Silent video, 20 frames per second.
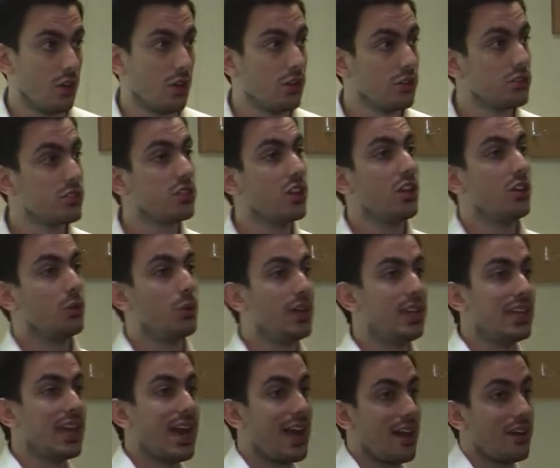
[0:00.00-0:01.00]
or not?
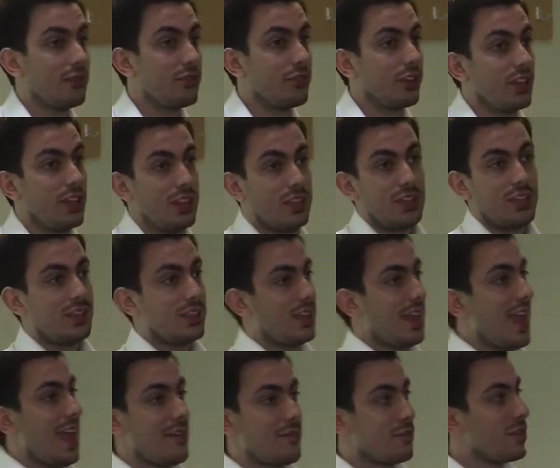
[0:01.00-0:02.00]
We have
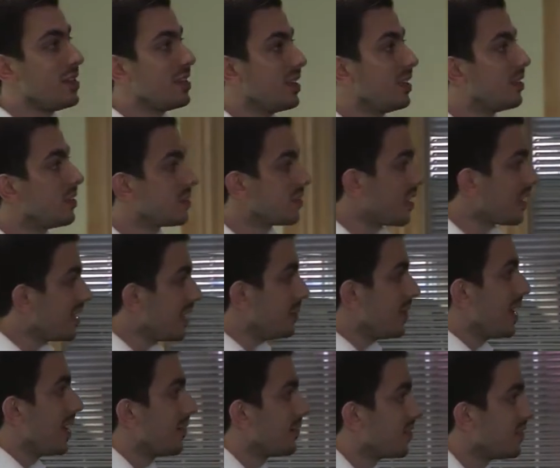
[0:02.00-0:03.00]
every single study,
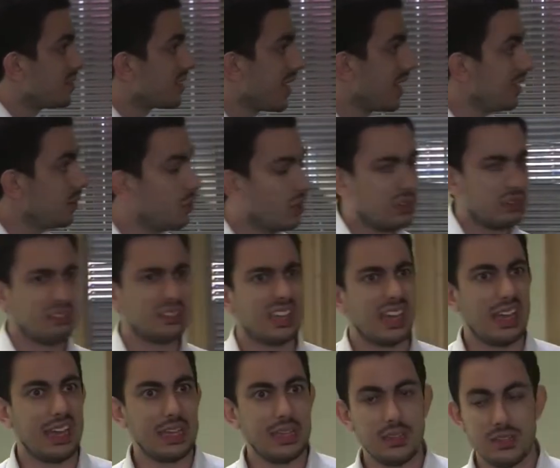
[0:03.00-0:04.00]
we have to say, well,
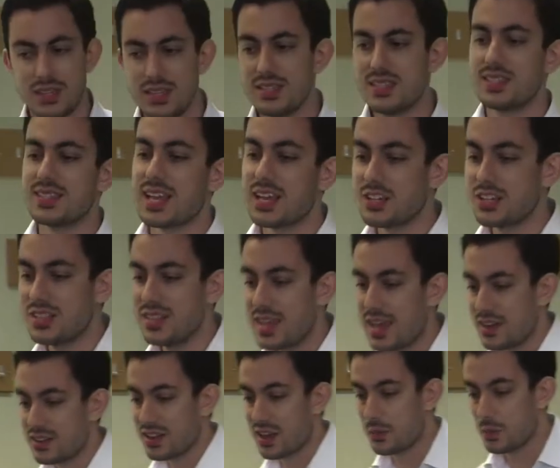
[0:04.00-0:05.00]
okay, is this actually the
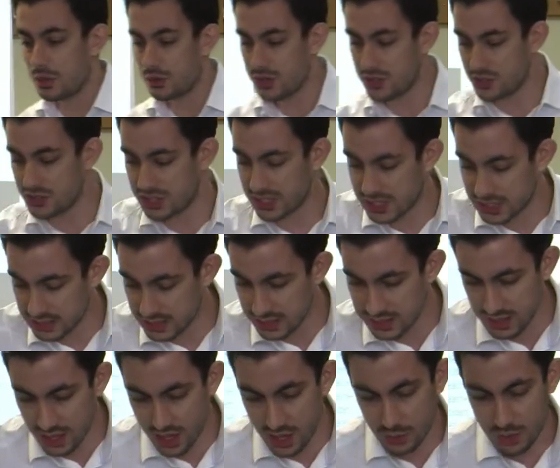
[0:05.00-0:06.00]
outcome we're interested in to
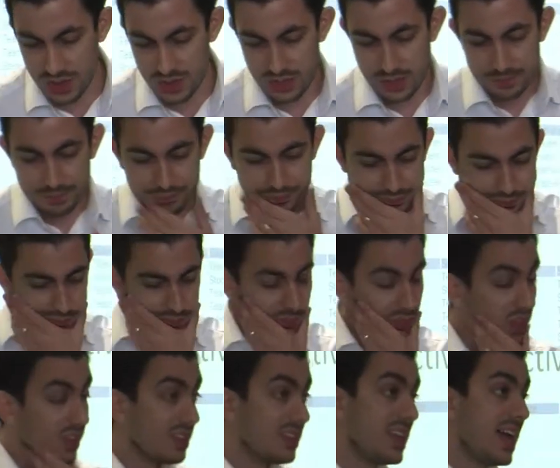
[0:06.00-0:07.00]
start with?
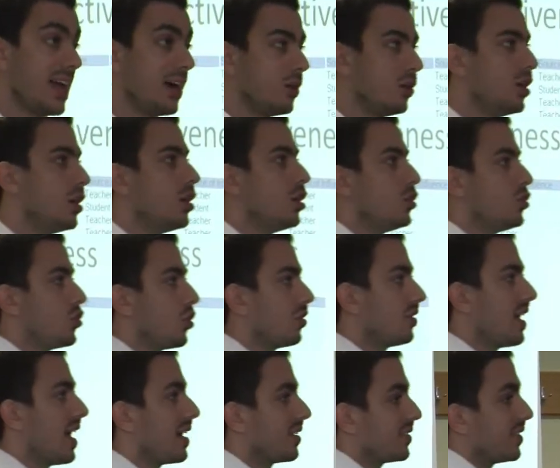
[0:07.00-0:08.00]
Now,
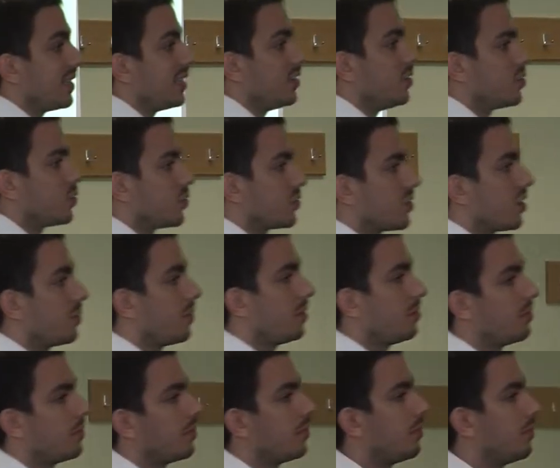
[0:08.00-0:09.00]
John Hattie, who's also
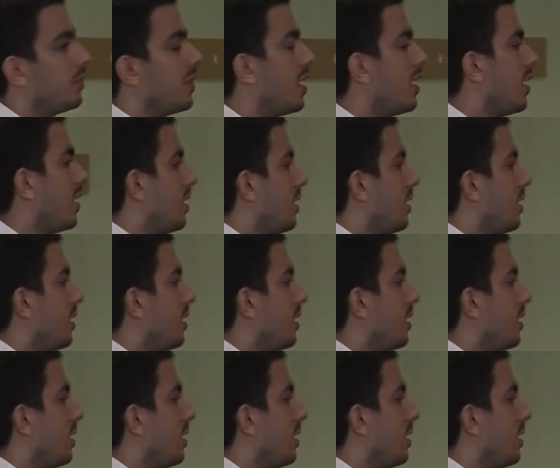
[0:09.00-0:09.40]
been